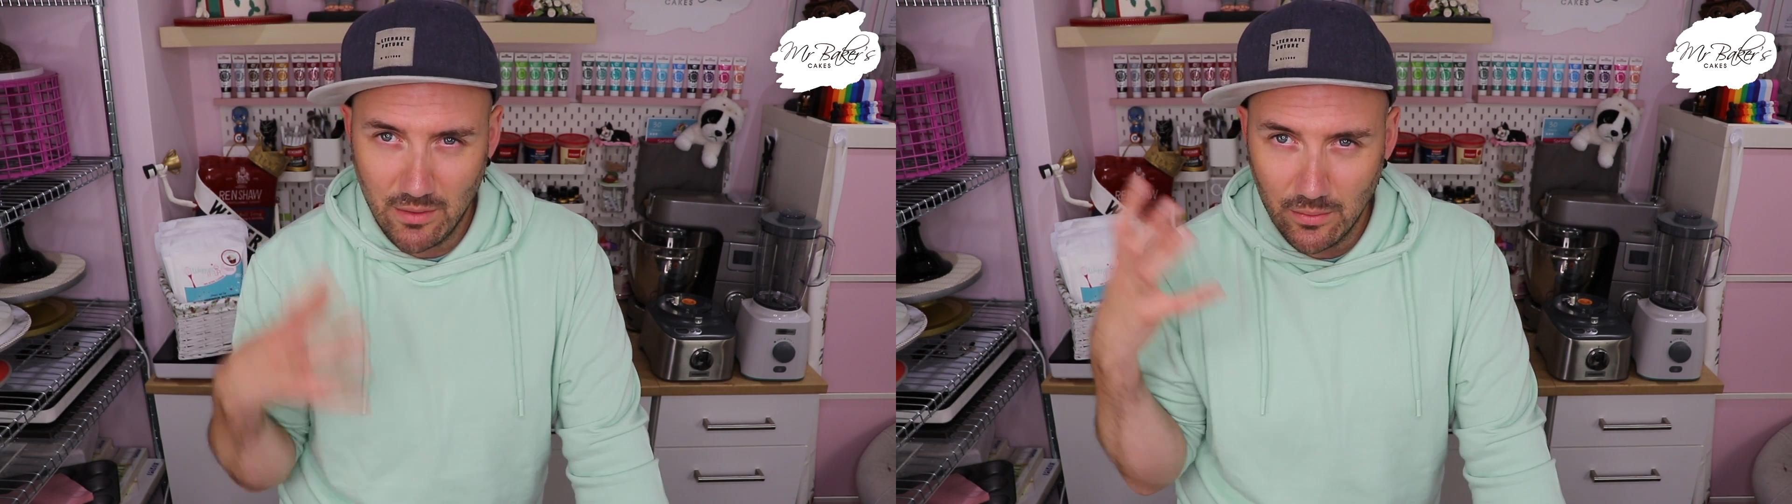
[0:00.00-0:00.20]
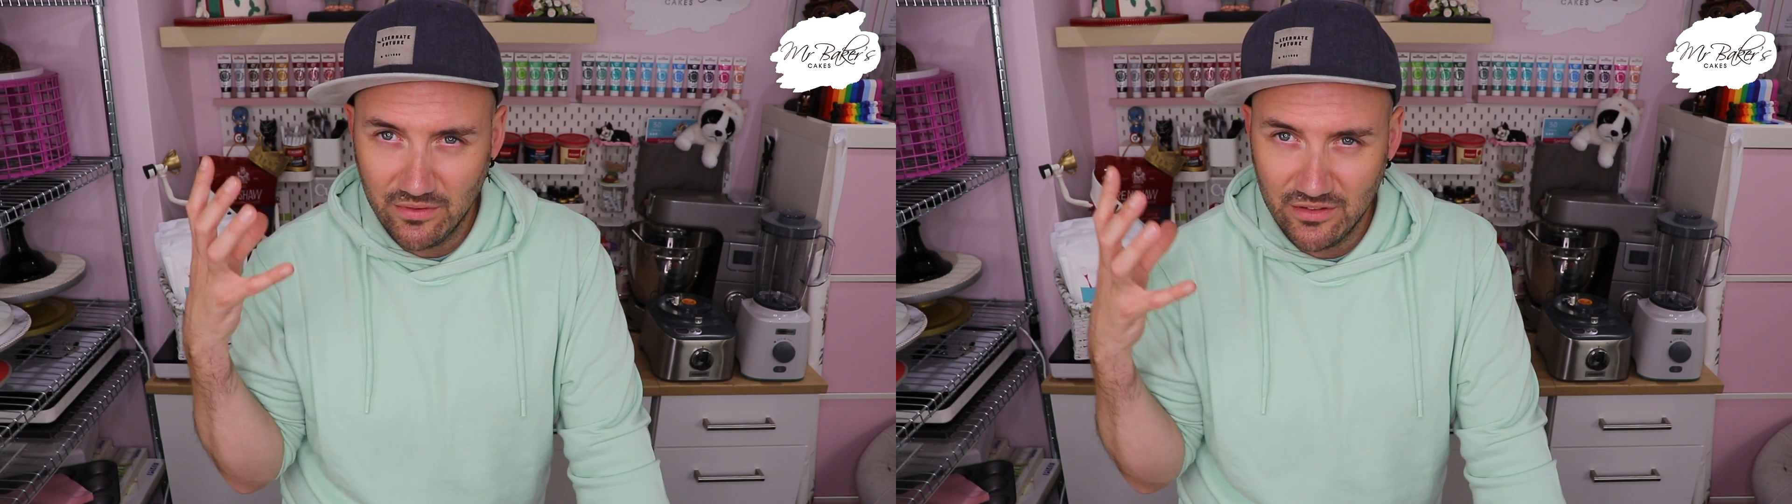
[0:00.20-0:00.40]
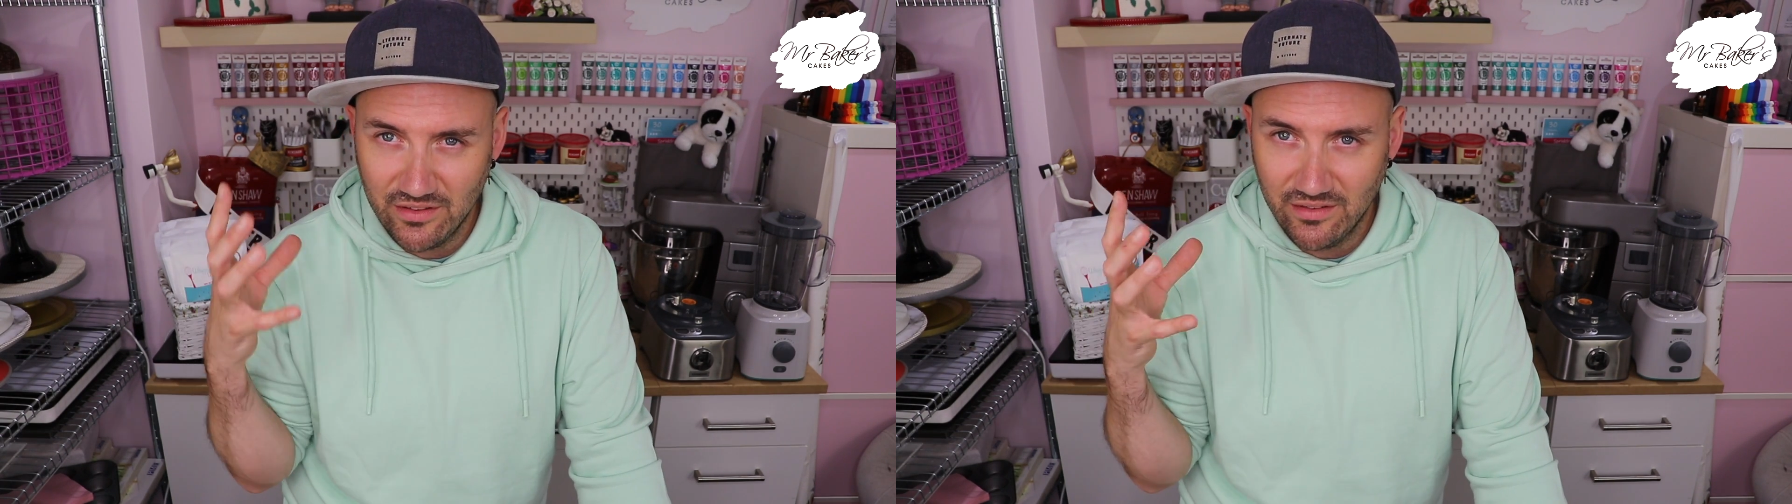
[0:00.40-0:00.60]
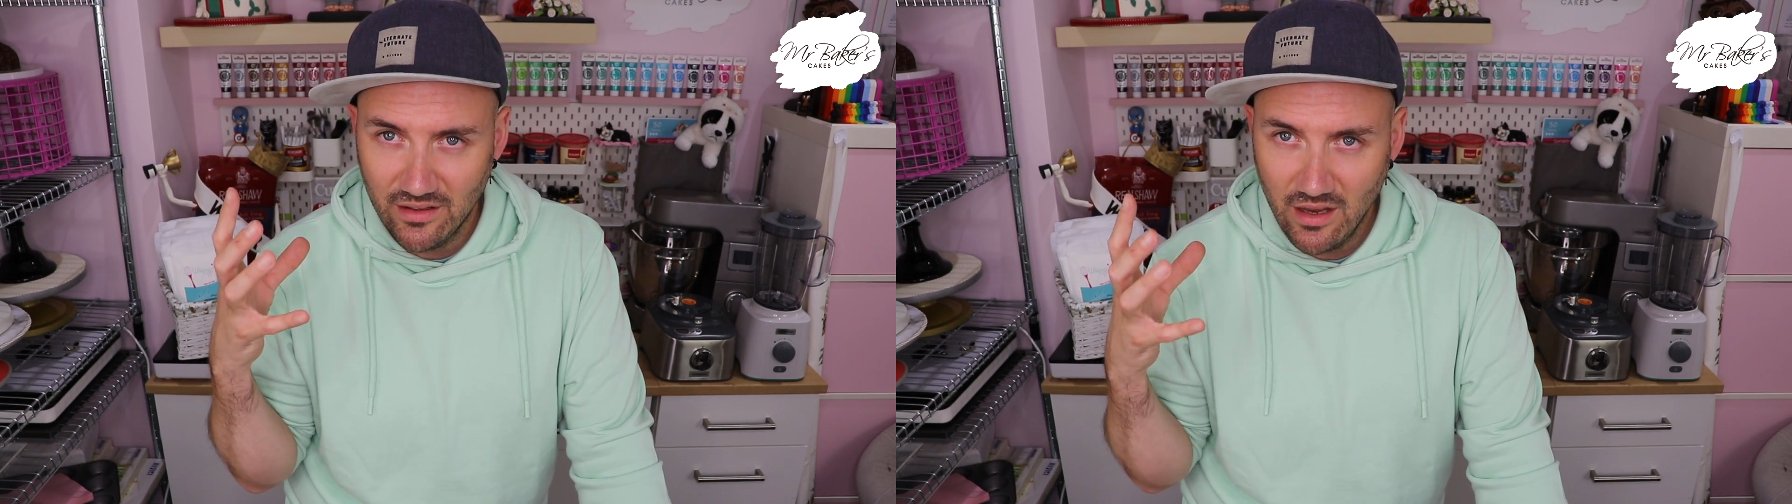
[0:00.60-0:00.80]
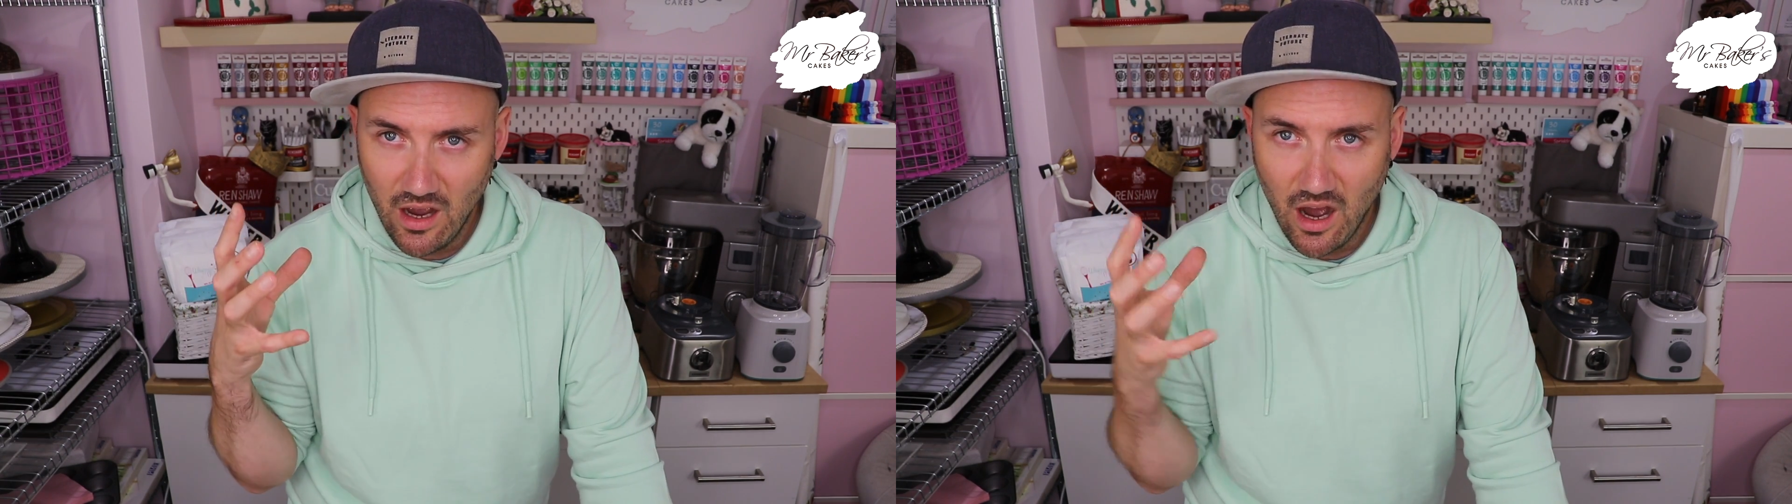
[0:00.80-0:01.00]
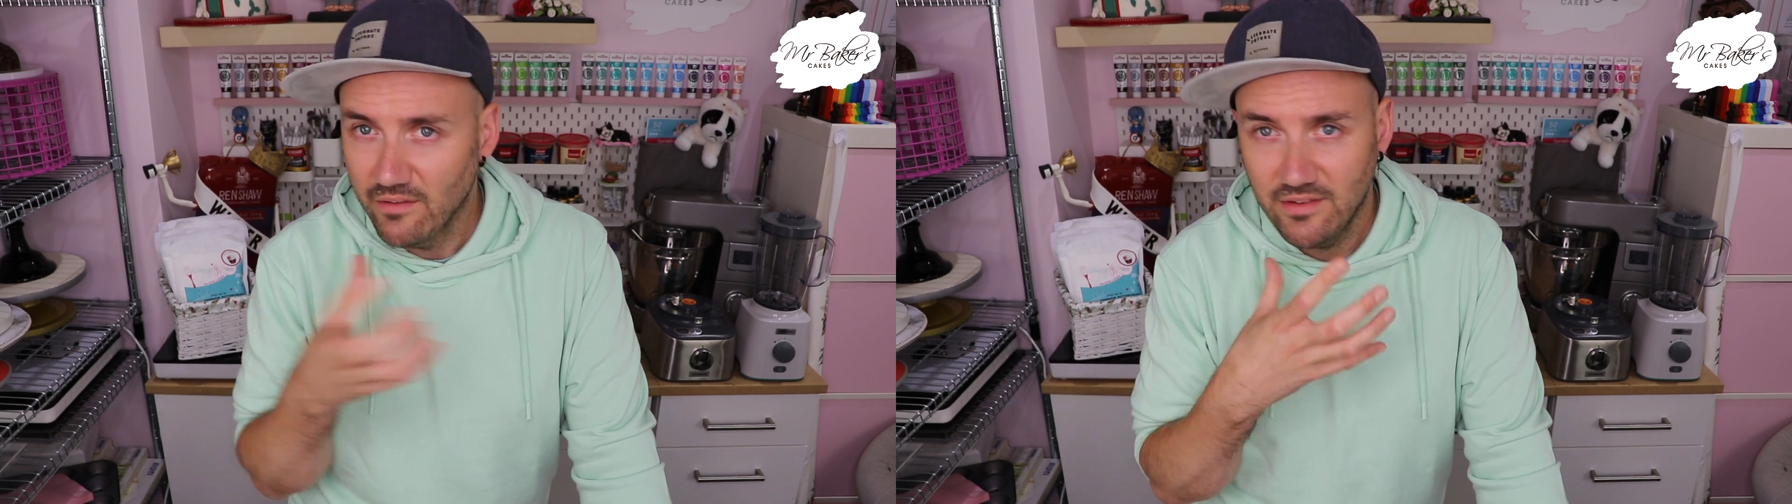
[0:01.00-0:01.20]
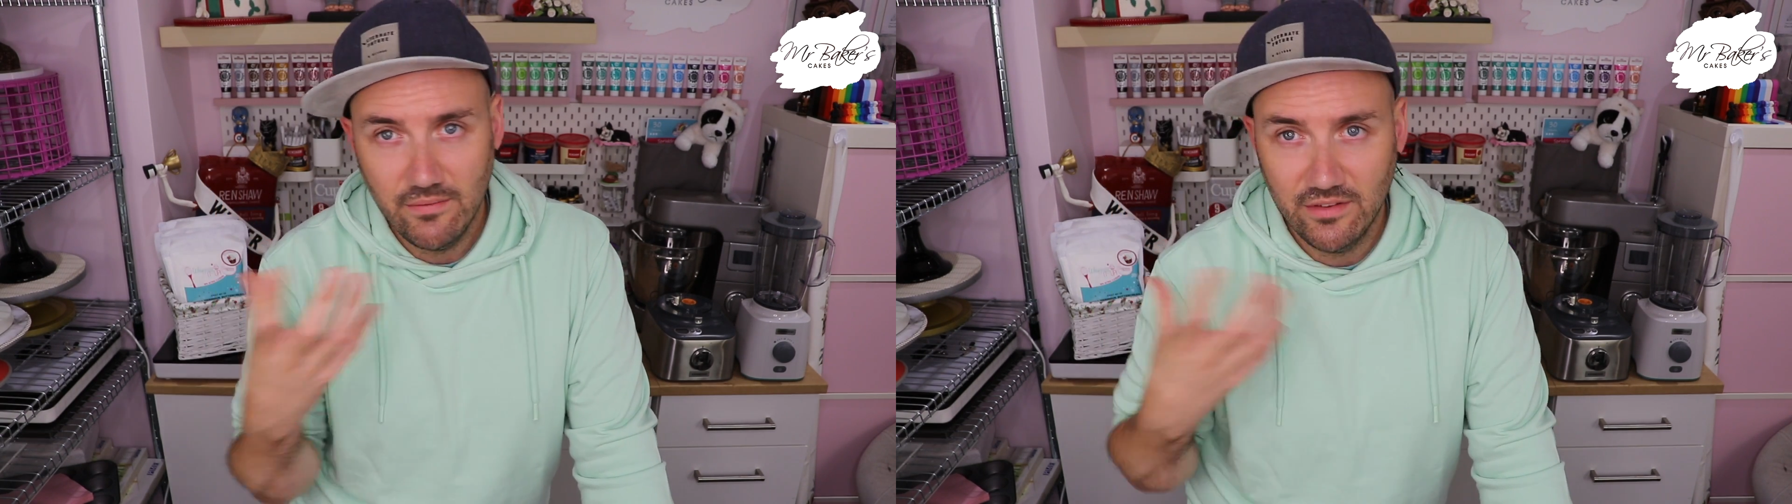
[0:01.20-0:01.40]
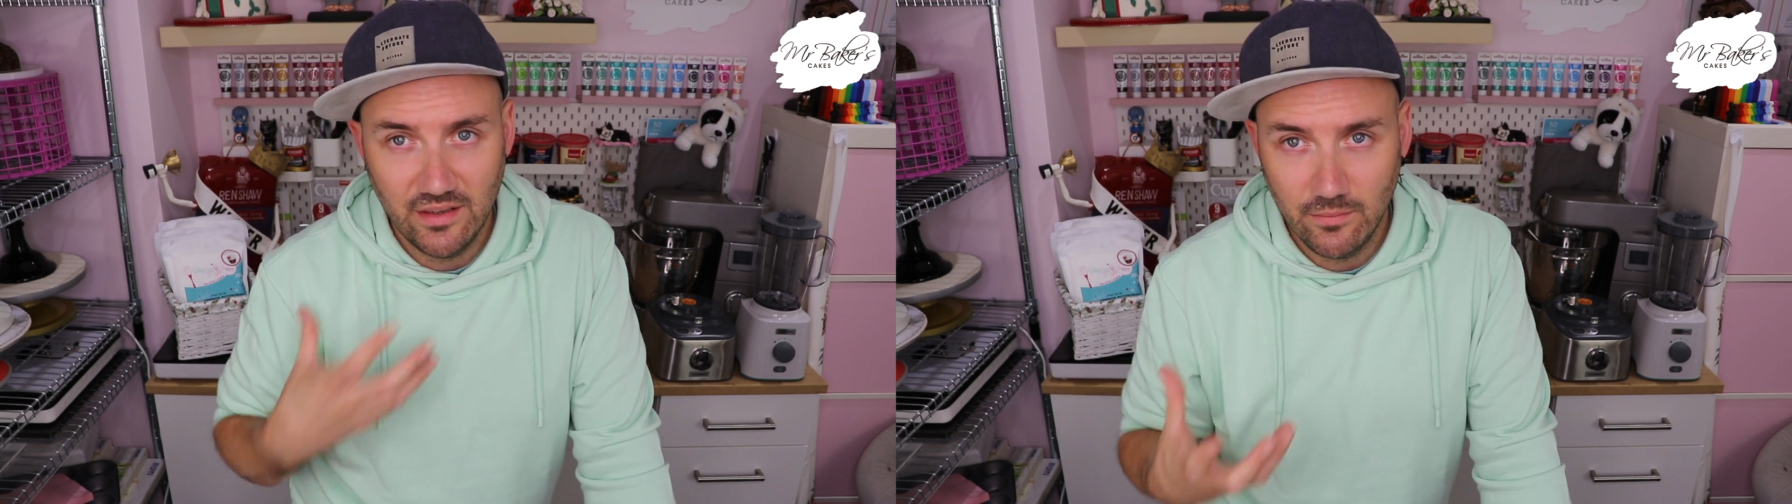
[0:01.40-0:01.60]
It was just I've
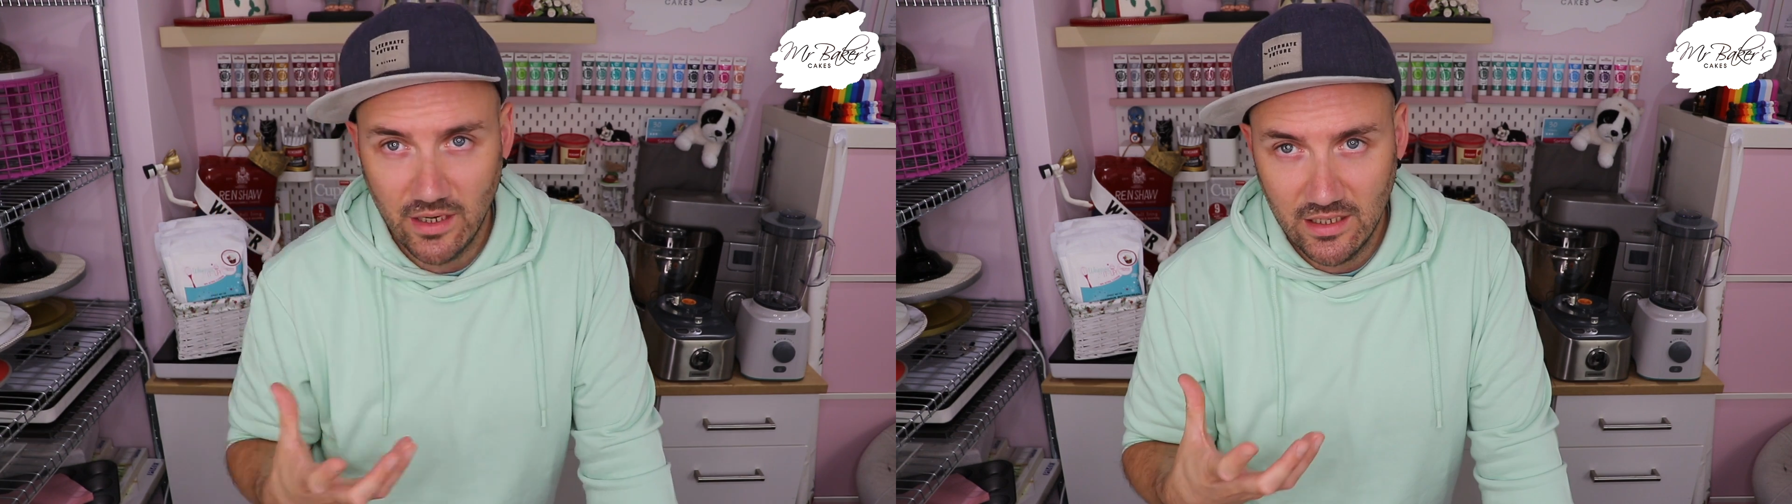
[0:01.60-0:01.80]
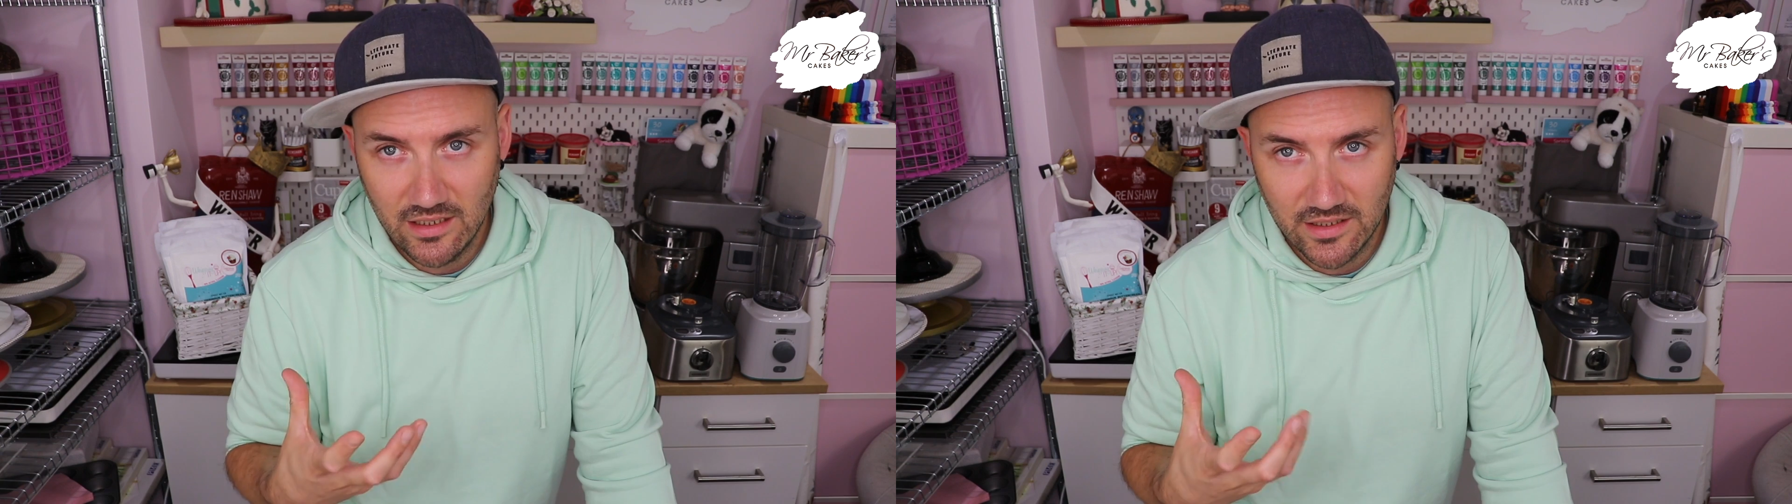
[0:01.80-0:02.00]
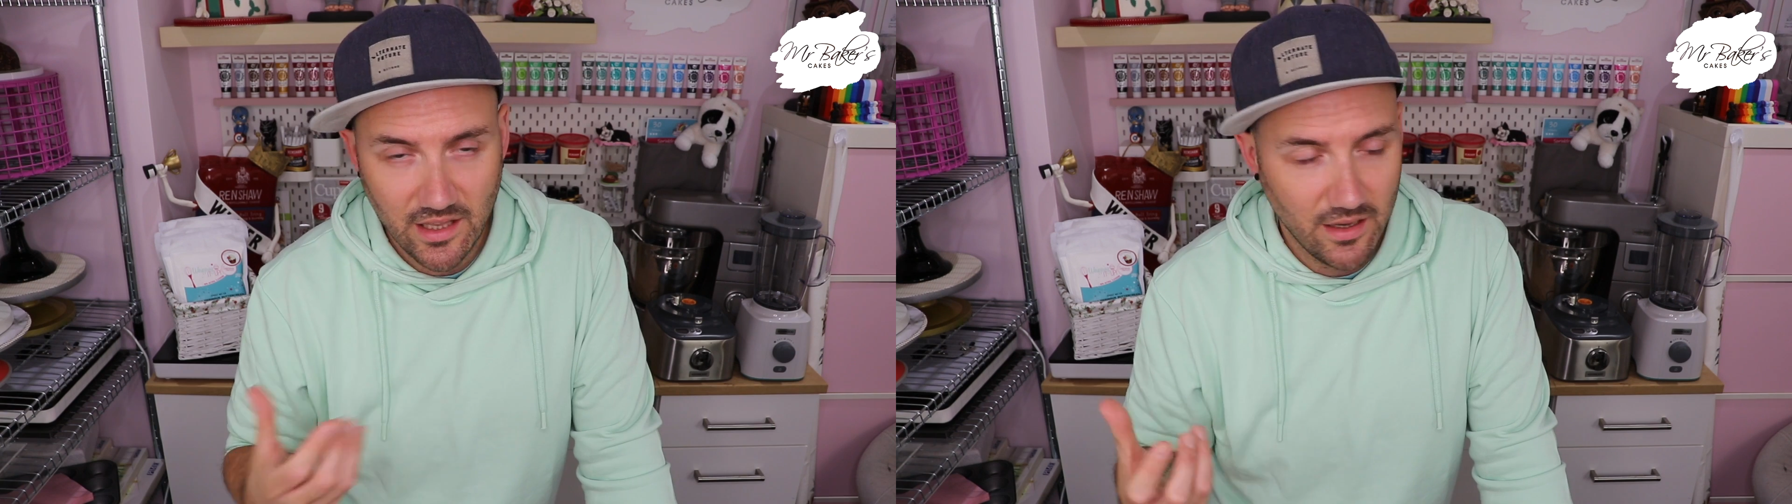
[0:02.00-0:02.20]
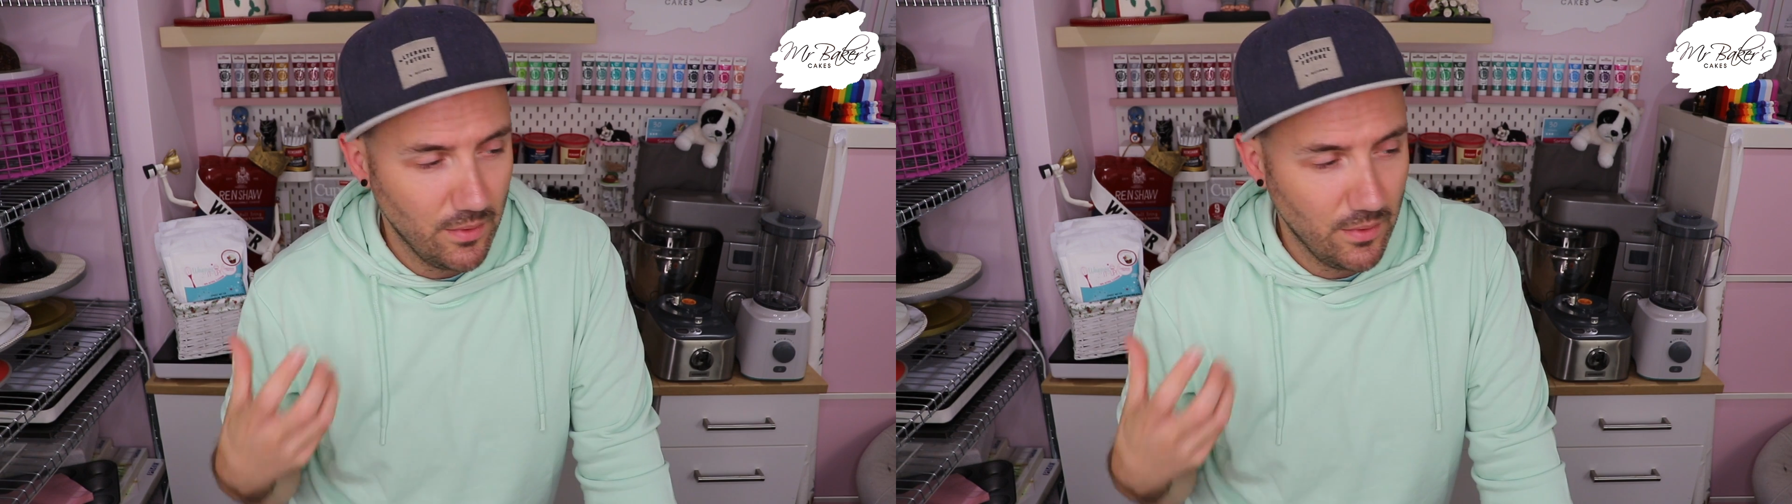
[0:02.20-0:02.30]
never seen rain like it.